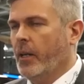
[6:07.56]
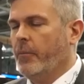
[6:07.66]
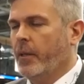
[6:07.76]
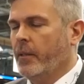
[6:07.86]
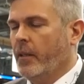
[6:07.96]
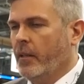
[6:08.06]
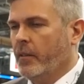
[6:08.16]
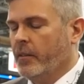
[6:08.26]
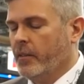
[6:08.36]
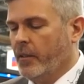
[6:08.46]
up in
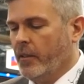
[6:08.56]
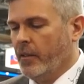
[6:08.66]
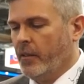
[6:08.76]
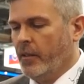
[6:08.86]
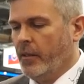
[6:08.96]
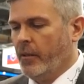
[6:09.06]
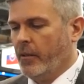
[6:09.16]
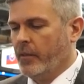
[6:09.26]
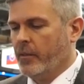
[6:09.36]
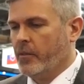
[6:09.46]

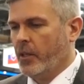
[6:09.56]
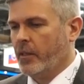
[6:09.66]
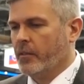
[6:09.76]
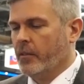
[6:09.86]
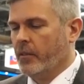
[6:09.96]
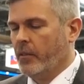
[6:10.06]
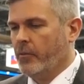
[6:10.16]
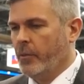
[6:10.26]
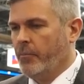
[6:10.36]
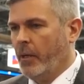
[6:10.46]
the Czech
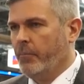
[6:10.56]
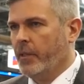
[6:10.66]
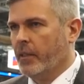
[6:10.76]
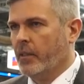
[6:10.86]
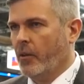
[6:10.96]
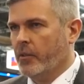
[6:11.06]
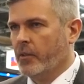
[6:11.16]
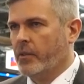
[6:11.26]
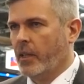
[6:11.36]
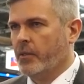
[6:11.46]
Republic on
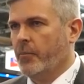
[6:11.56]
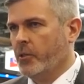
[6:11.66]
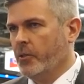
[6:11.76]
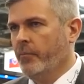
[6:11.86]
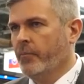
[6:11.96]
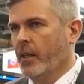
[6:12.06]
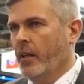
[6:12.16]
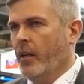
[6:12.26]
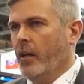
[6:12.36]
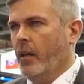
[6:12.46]
this exhibition.
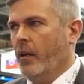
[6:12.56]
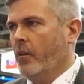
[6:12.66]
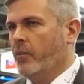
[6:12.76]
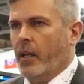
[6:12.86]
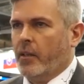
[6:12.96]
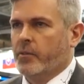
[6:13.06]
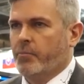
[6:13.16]
Yes,